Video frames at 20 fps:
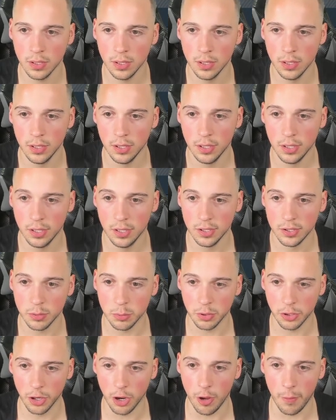
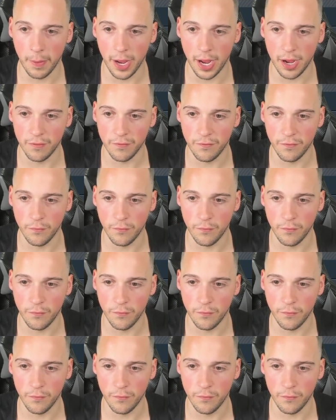So we can go about